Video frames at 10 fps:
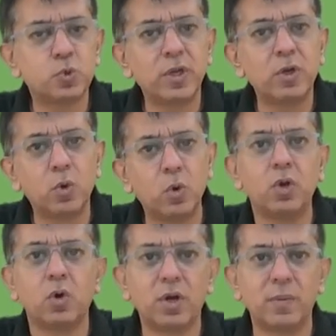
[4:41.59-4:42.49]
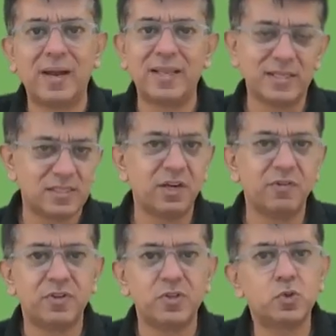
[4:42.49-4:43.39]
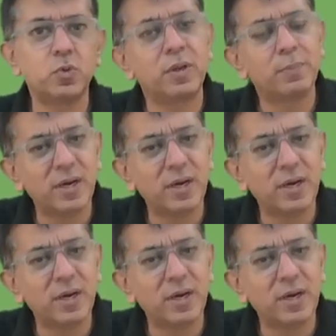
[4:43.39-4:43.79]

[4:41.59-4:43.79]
doing good or bad, that's a different story.